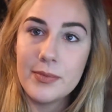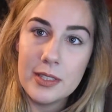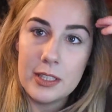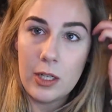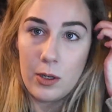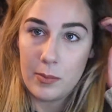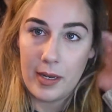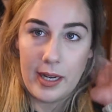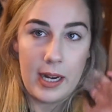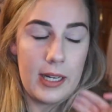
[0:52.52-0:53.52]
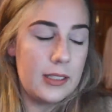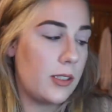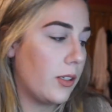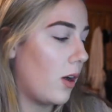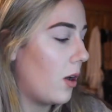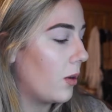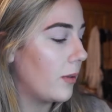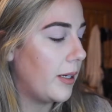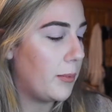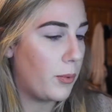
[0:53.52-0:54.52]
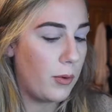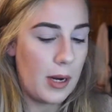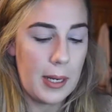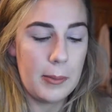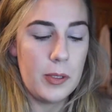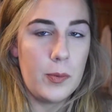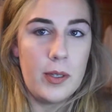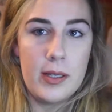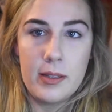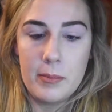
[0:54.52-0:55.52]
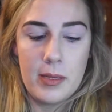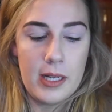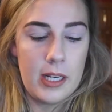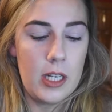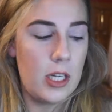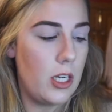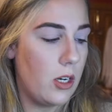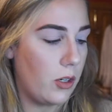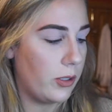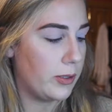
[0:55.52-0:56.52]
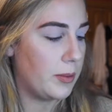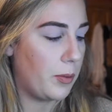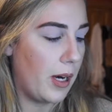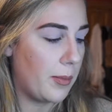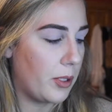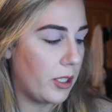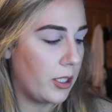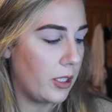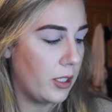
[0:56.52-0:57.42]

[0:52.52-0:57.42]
so my eyes are already primed with my NARS primer.